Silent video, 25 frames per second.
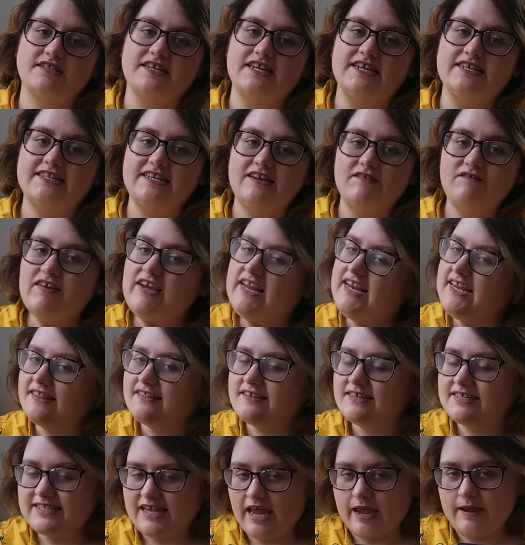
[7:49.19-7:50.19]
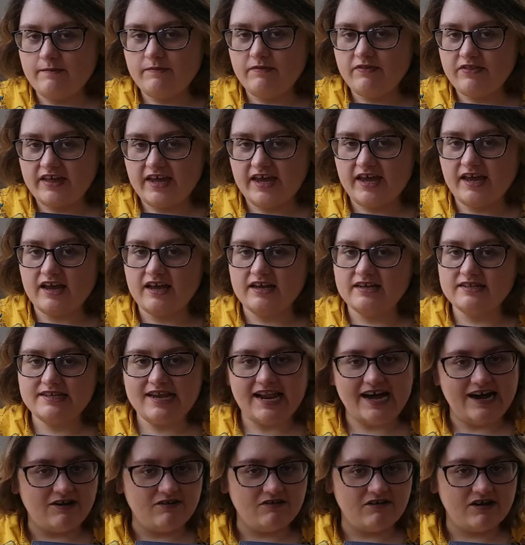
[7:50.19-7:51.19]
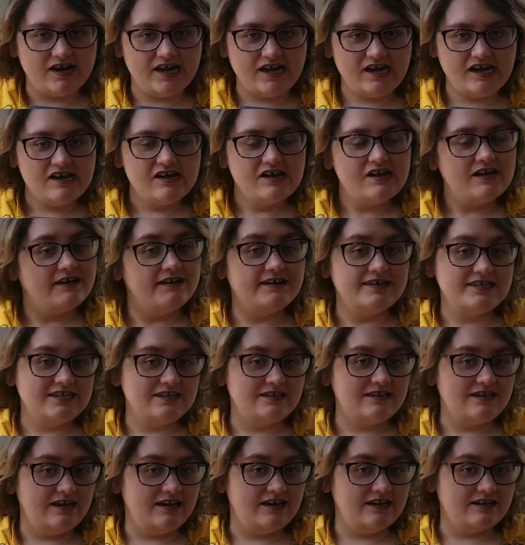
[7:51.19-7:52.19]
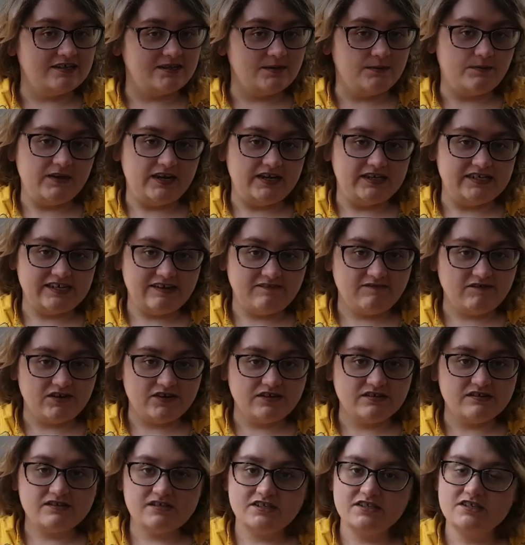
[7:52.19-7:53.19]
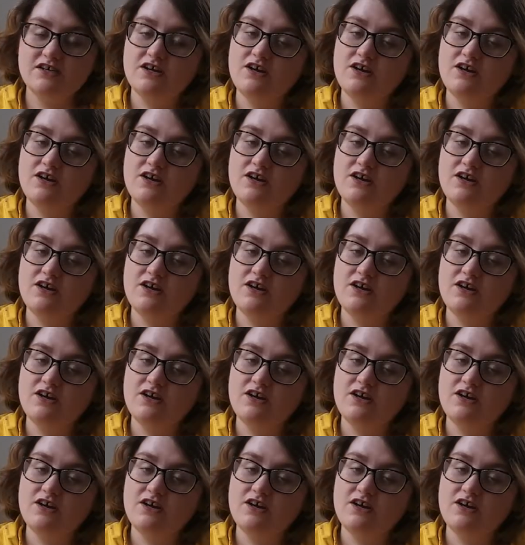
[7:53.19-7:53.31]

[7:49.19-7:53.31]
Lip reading: Is he feeling the same thing as Lowry? Is he feeling something different?